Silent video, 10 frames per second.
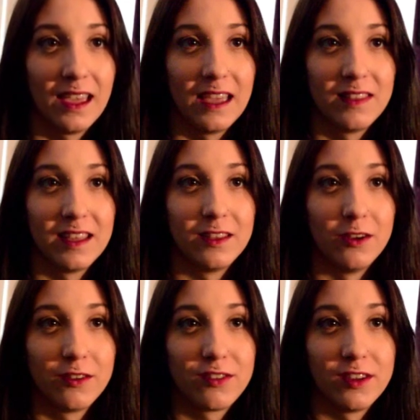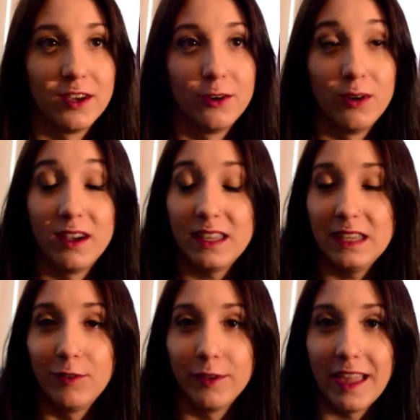And then also
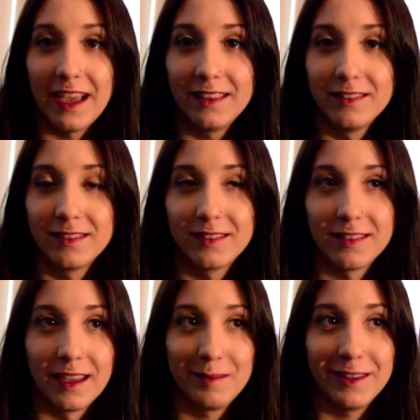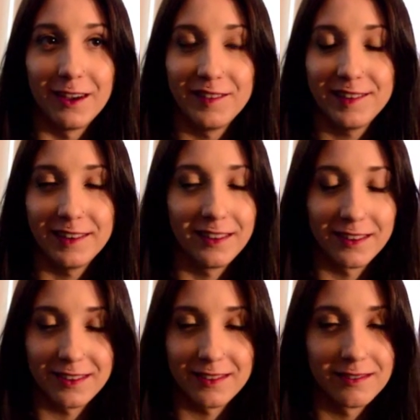Evil Dead. I mean, obviously
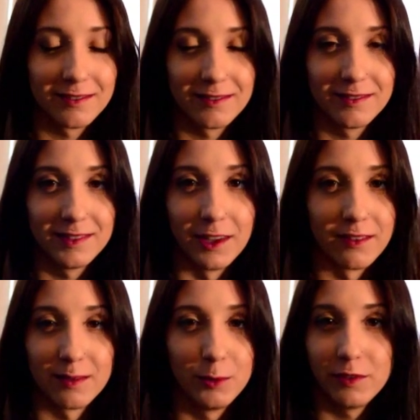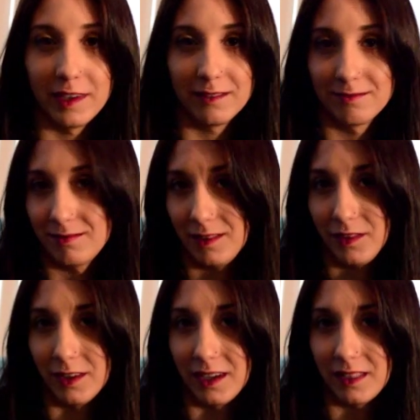that's an awesome movie. If
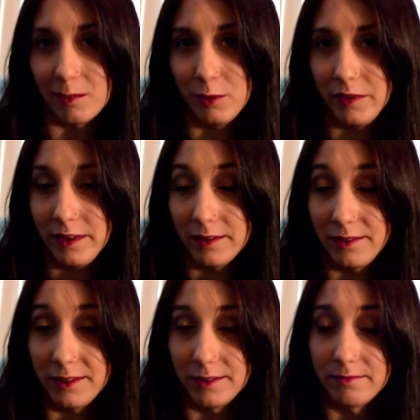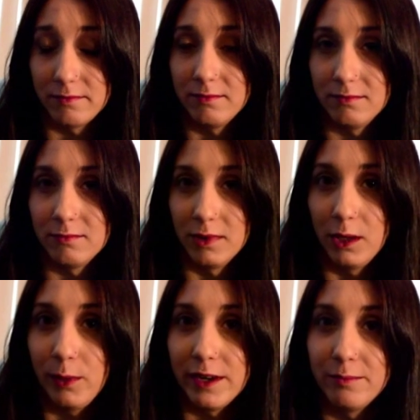you don't like that movie, then you're
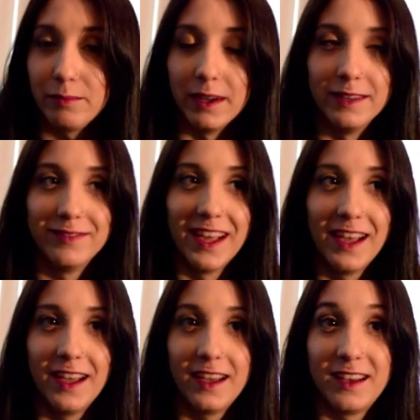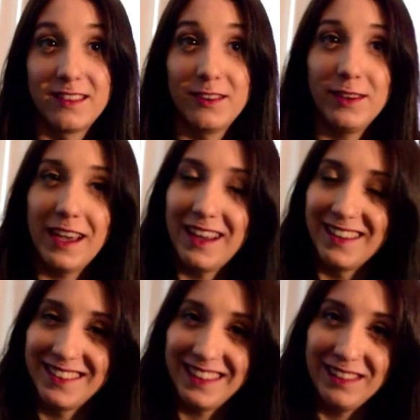really weird. But so
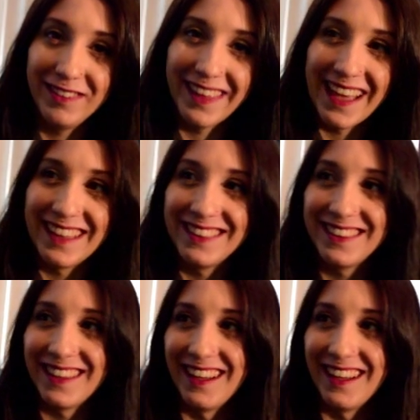yeah, Evil Dead.